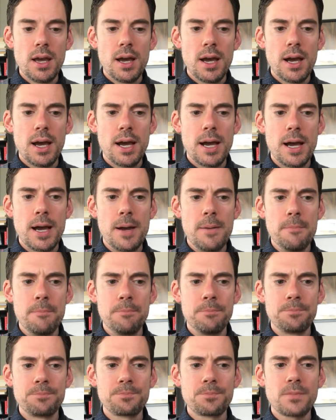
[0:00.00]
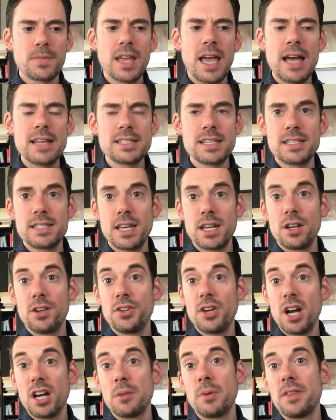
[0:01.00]
As I said, I'll
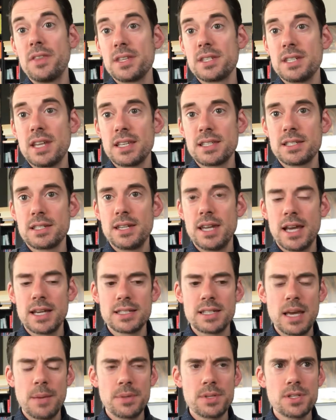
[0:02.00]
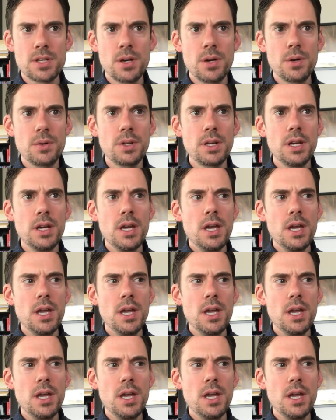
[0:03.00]
talk about this next episode,